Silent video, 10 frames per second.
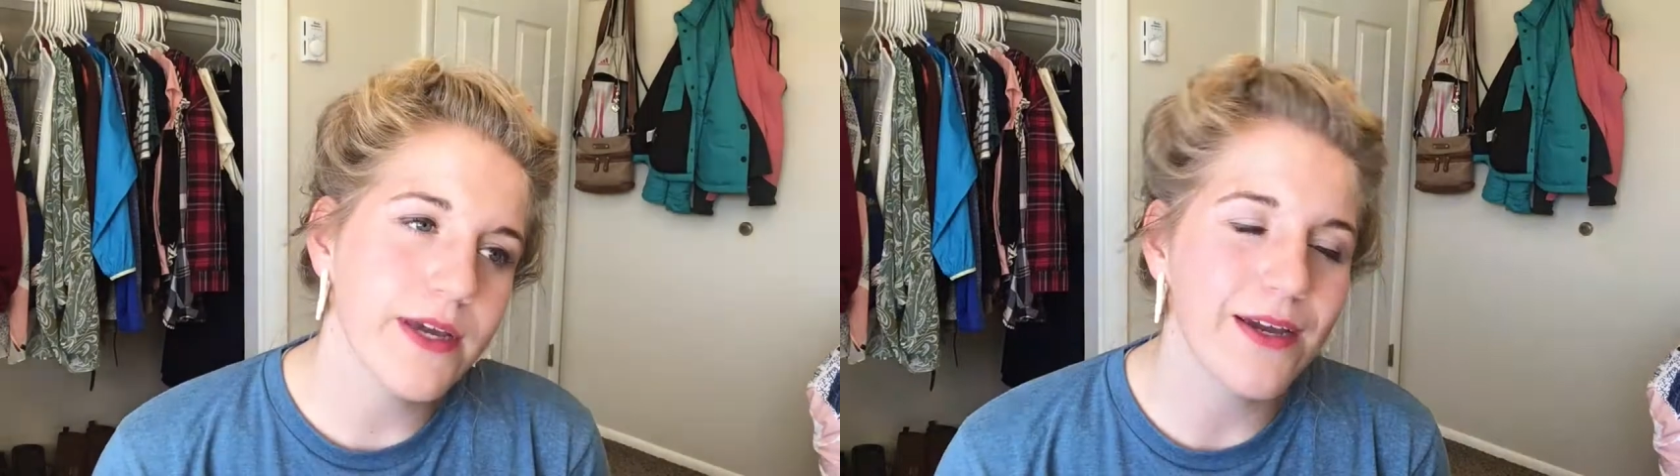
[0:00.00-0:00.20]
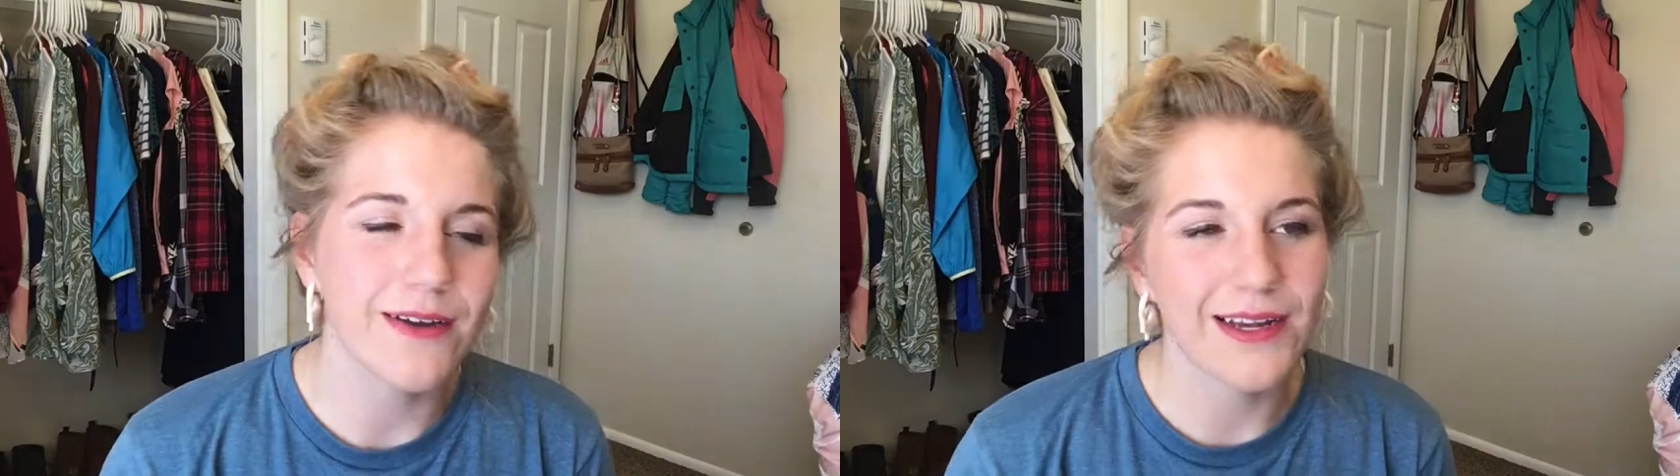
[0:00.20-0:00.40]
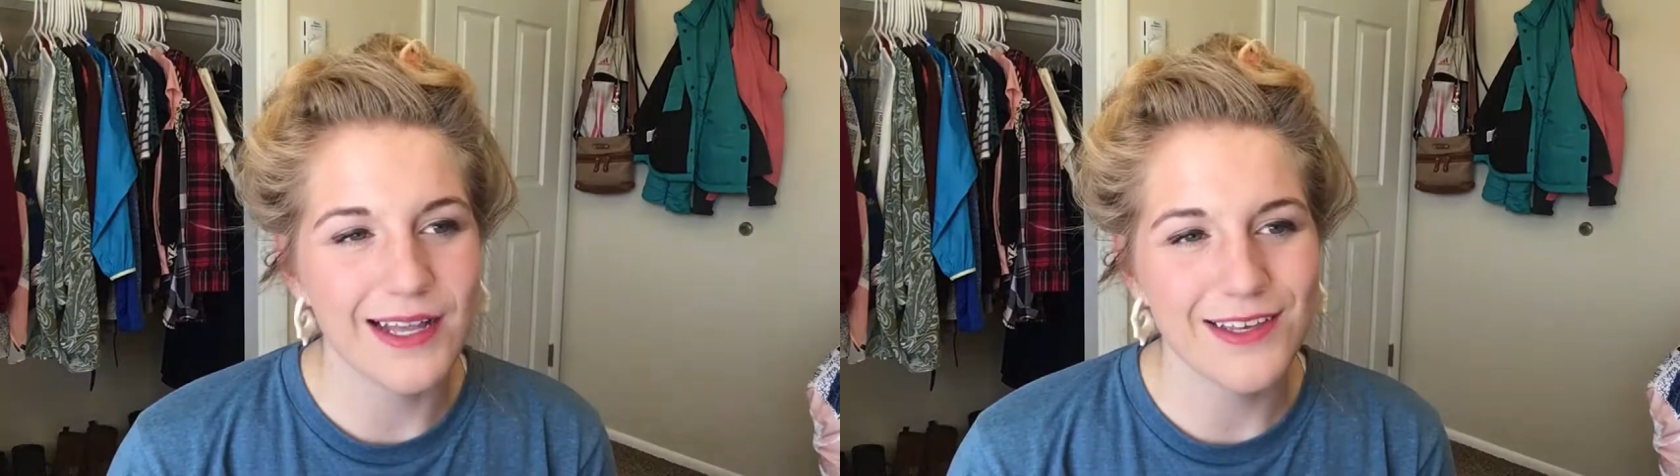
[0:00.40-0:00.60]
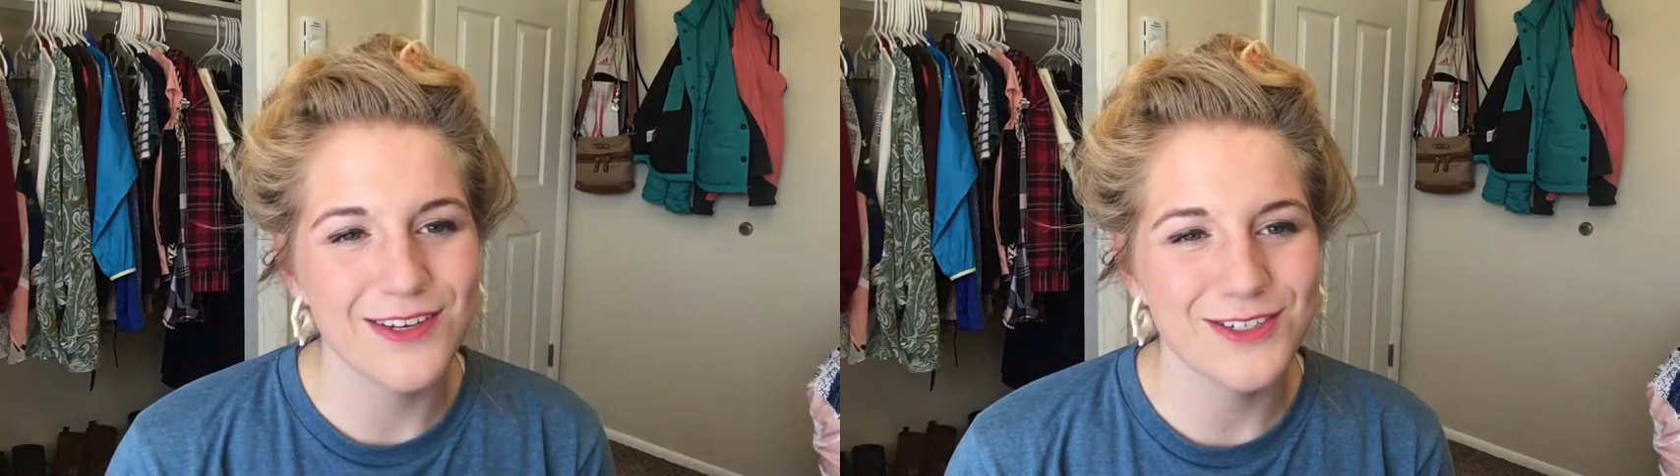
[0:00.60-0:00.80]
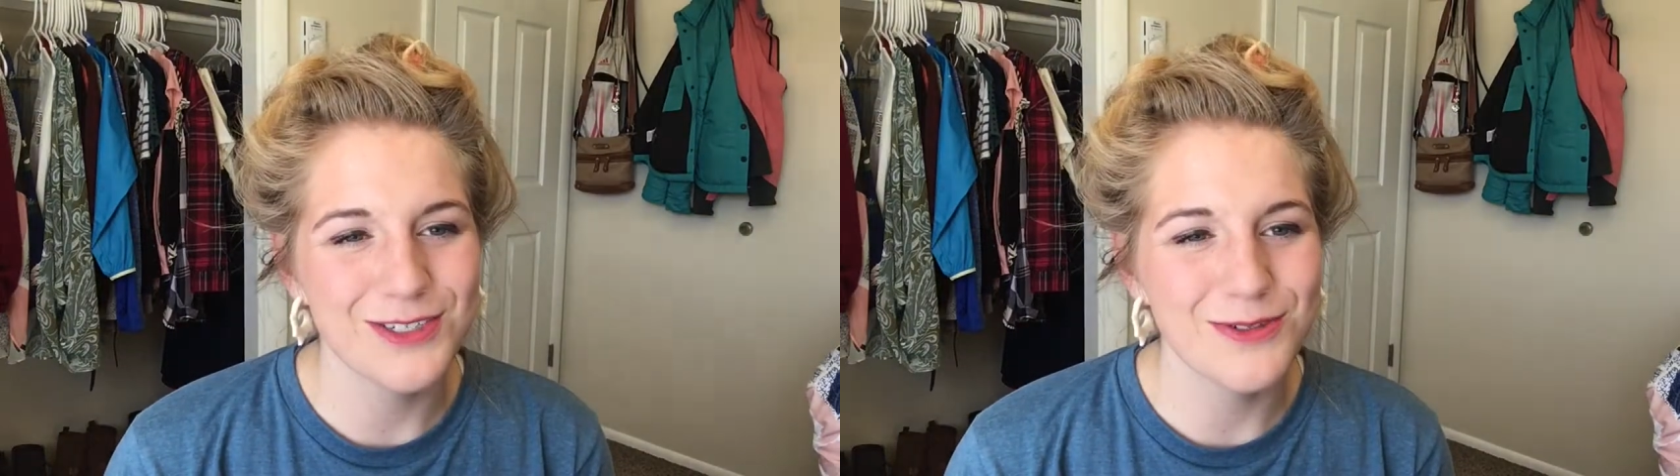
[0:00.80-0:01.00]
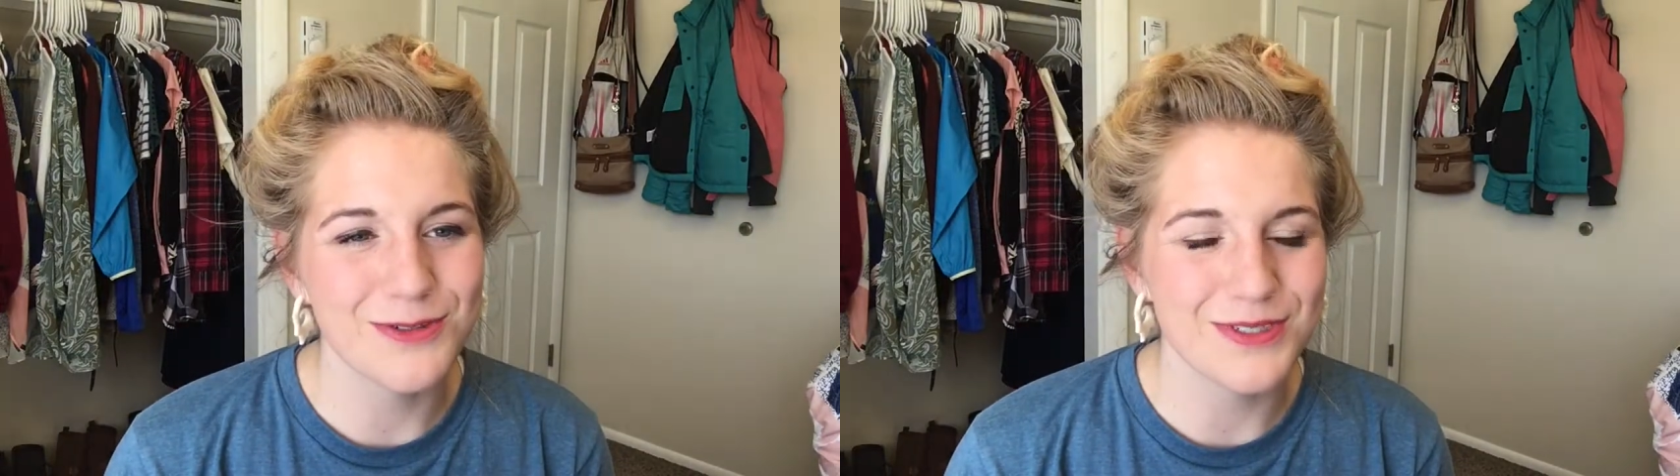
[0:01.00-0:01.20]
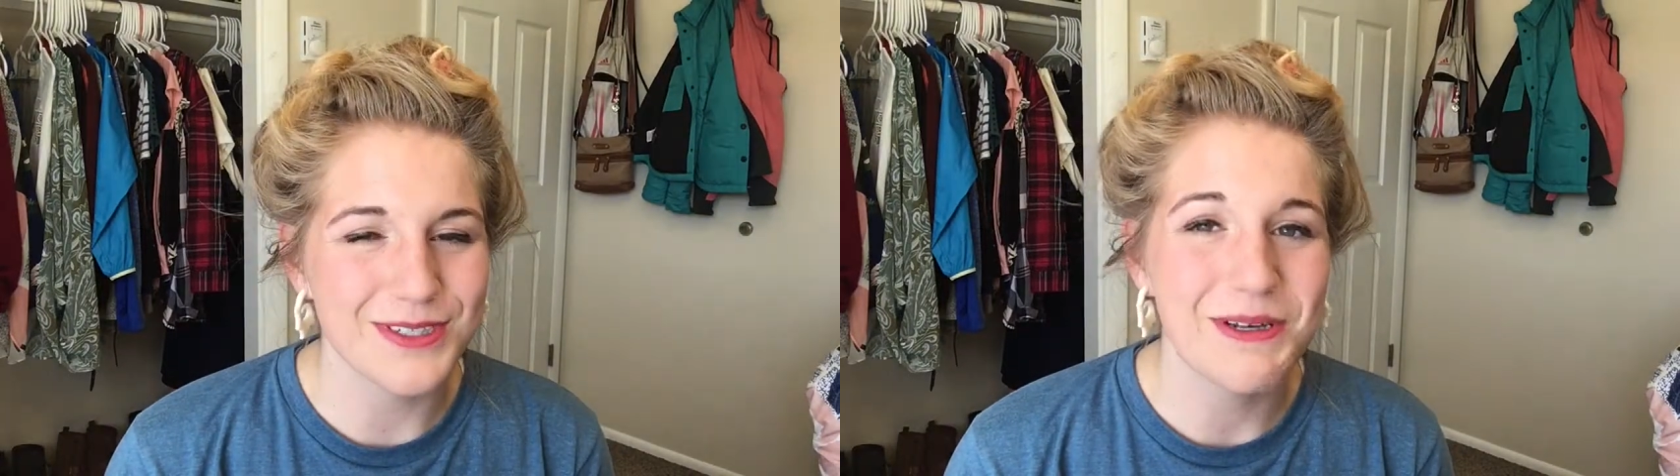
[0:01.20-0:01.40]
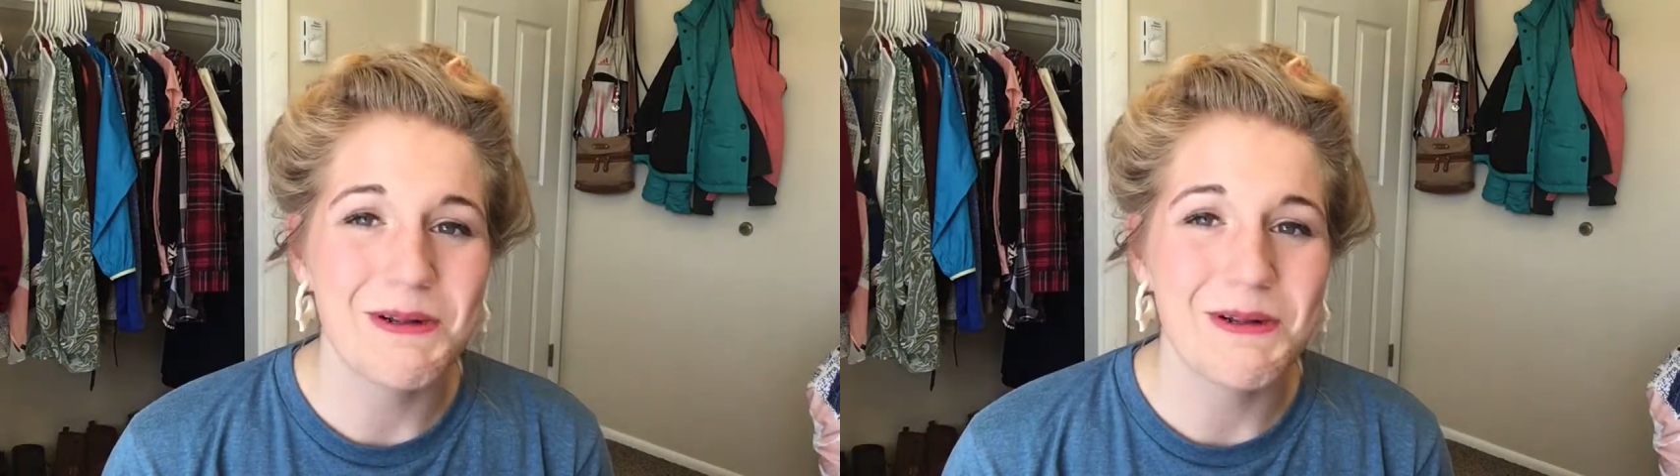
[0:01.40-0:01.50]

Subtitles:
hair. I like your shoes.